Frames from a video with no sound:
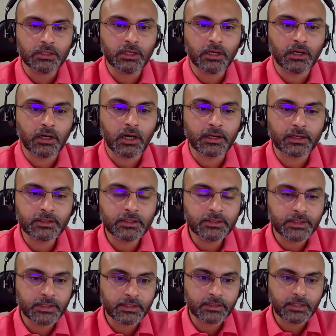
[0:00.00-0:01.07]
The another
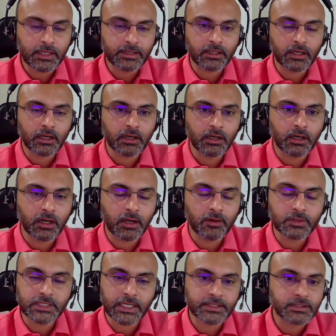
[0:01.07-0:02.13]
thing that I
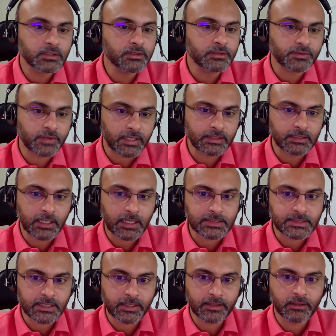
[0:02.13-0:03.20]
was actually trying
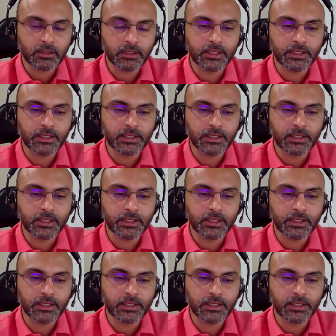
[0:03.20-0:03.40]
last night